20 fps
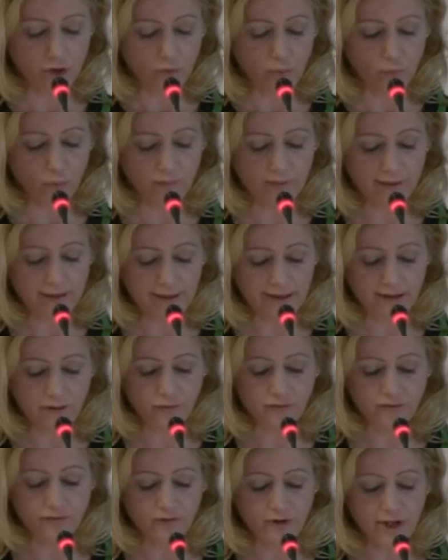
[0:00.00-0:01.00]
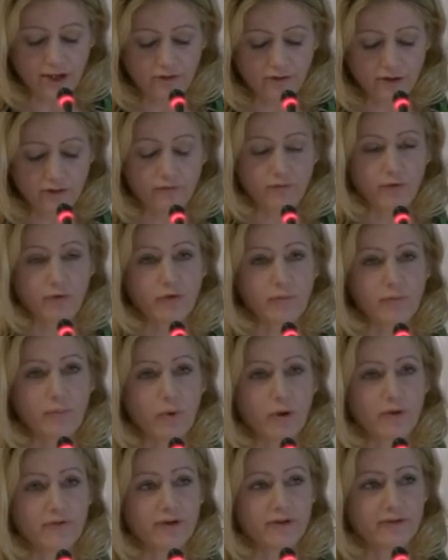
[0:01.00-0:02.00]
with the EU strategy for the
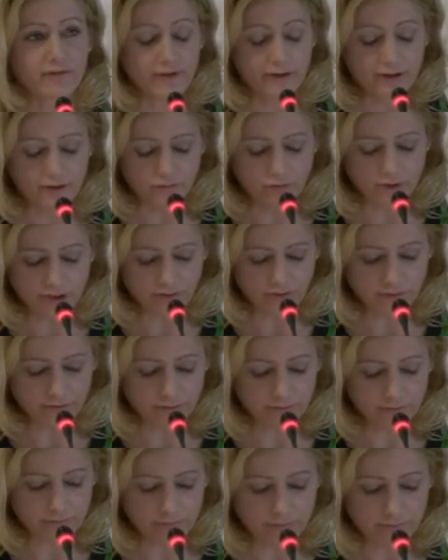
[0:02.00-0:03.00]
Baltic Sea region,